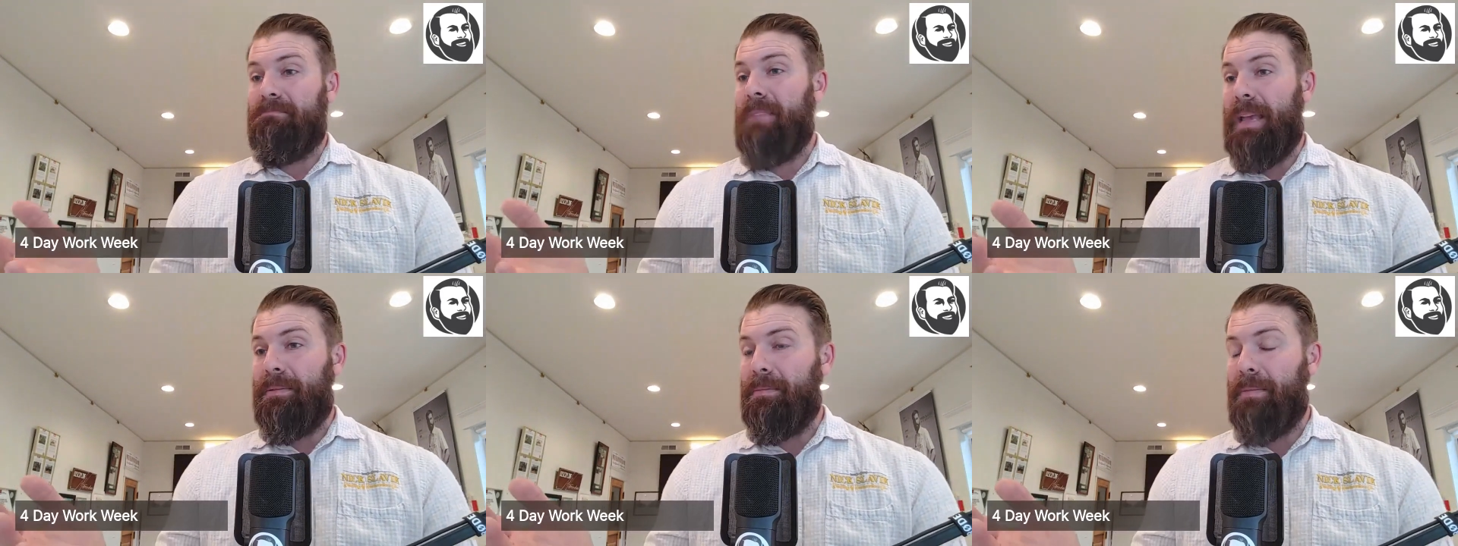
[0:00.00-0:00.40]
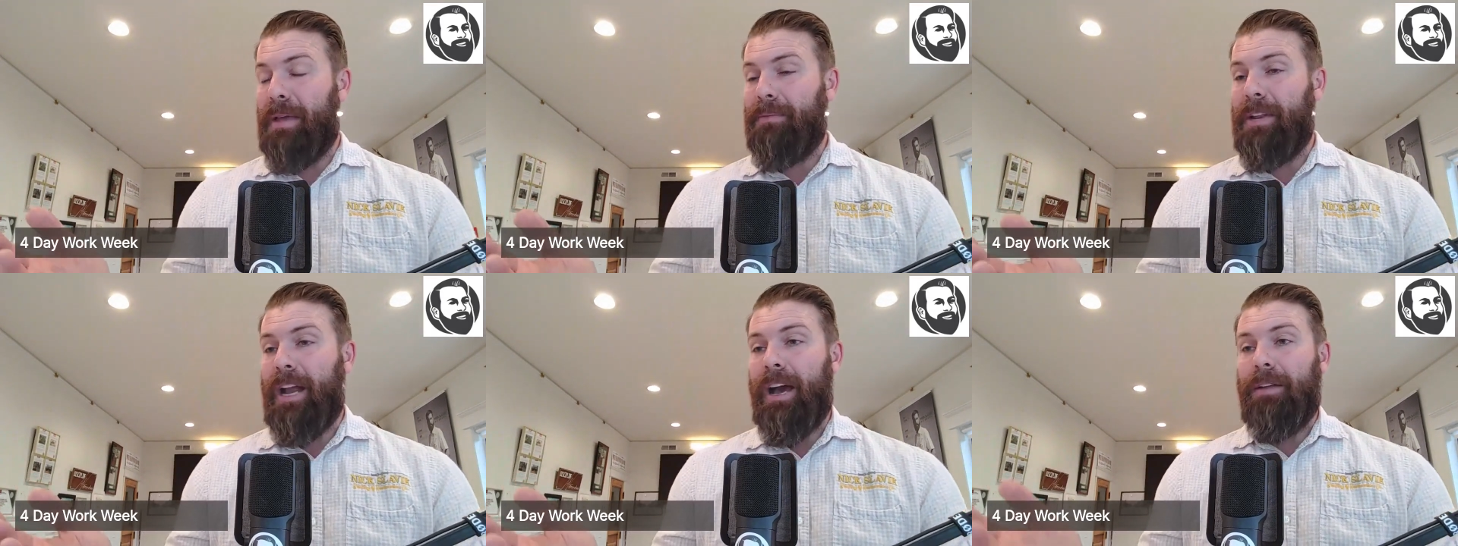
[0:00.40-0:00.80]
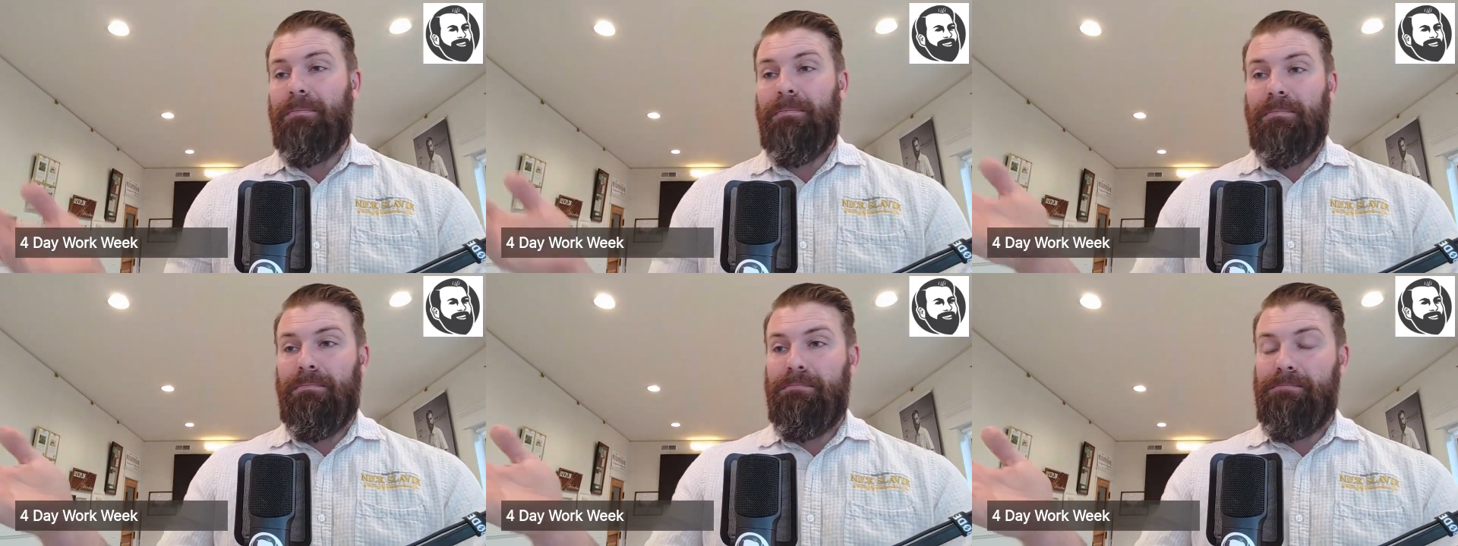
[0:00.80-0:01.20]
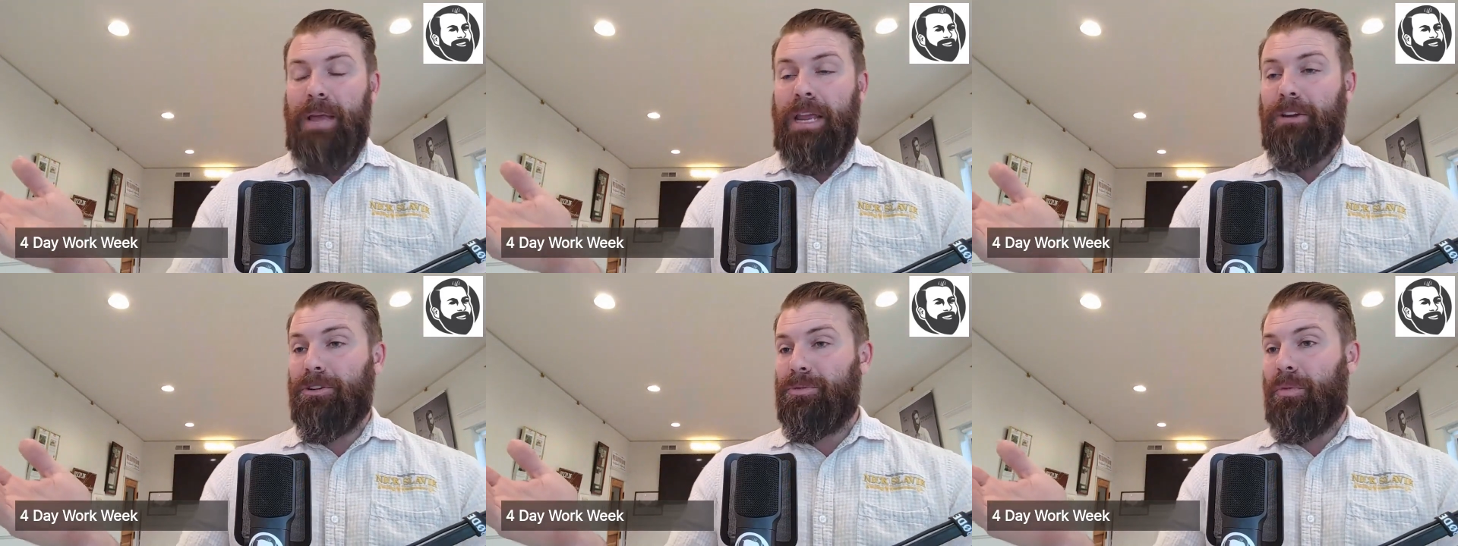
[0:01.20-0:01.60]
Maybe, maybe not.
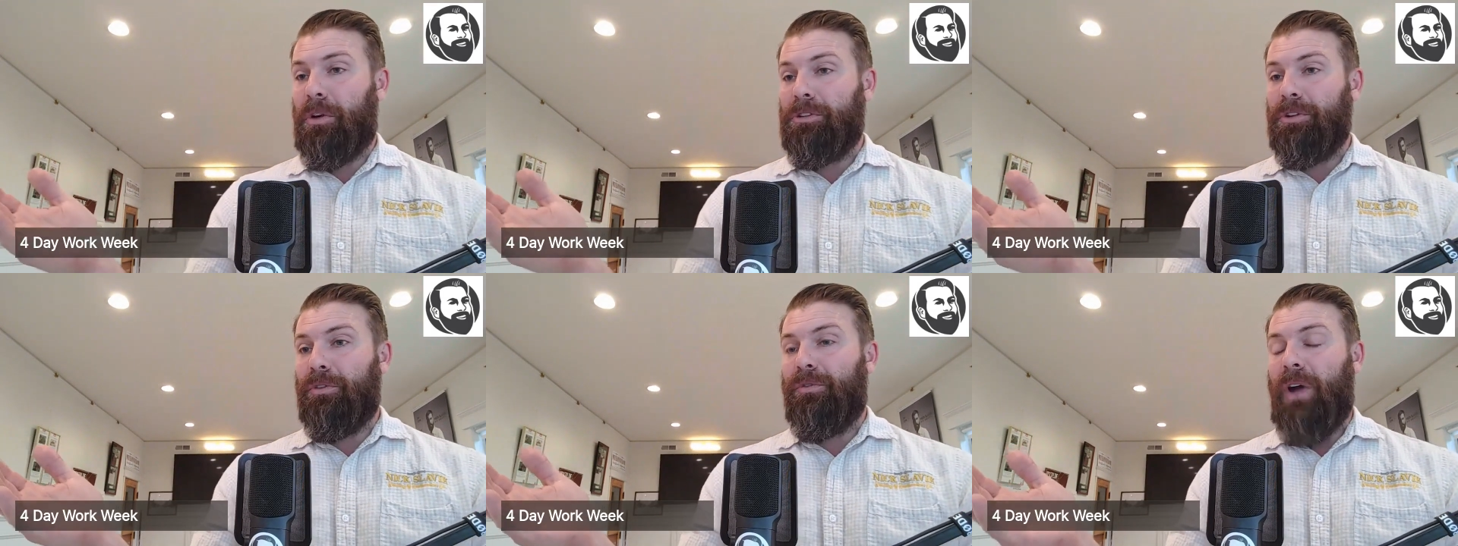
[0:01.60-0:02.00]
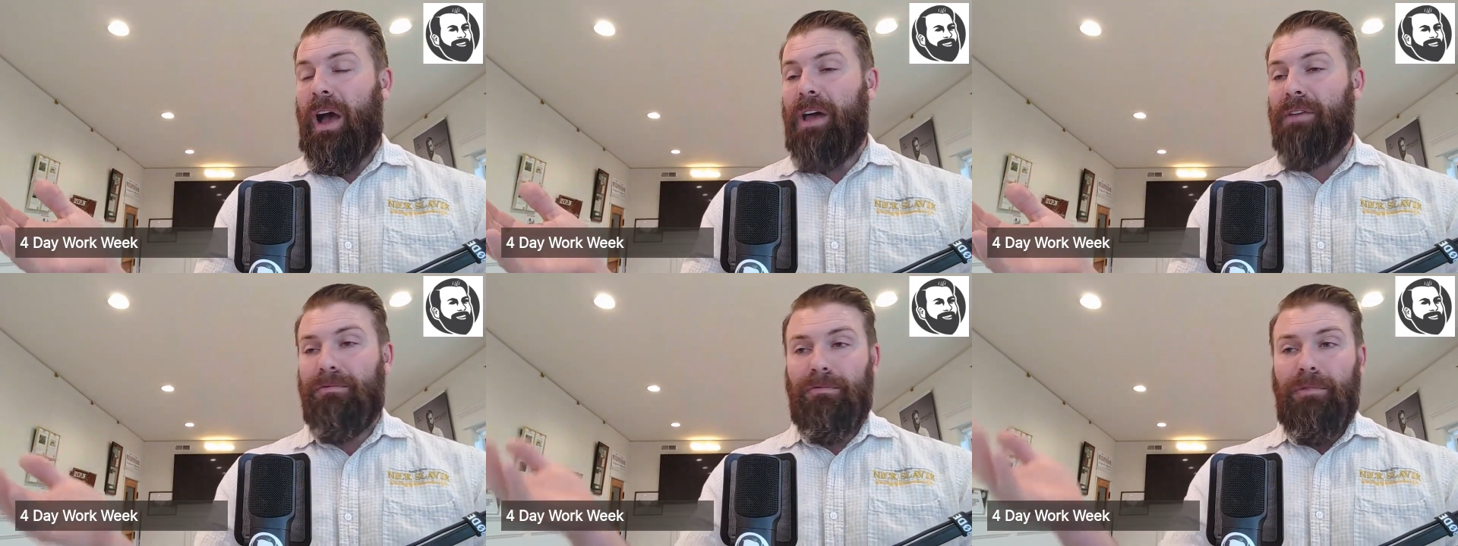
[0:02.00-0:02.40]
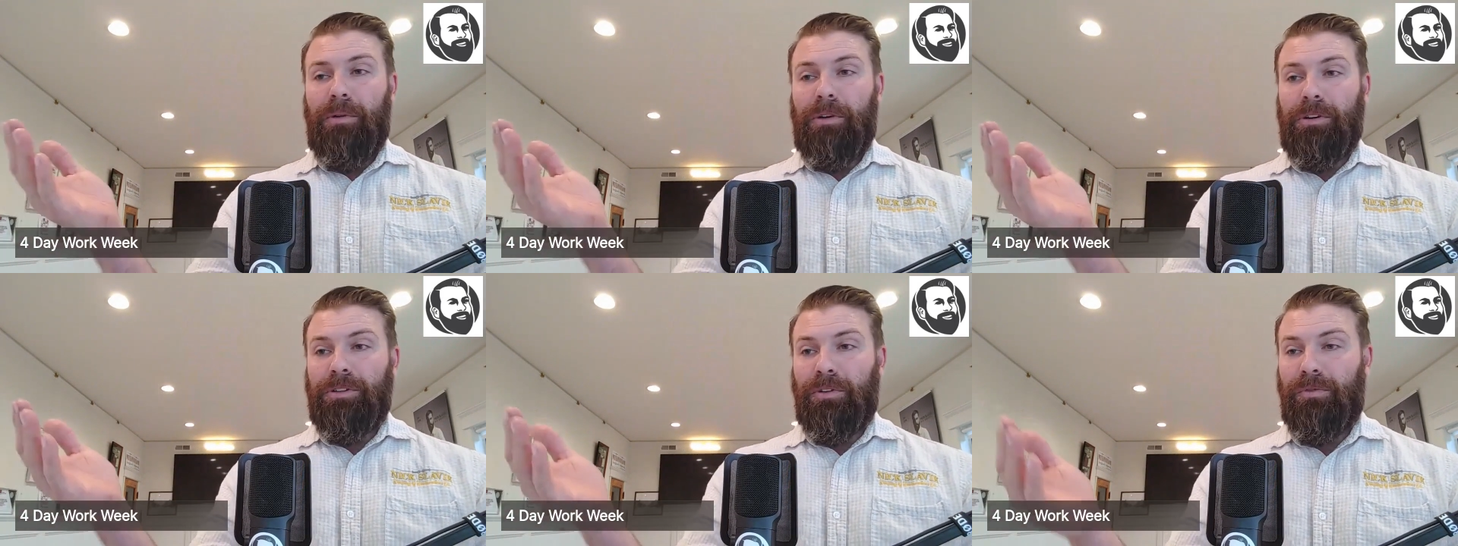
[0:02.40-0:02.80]
Bankers work till five. We work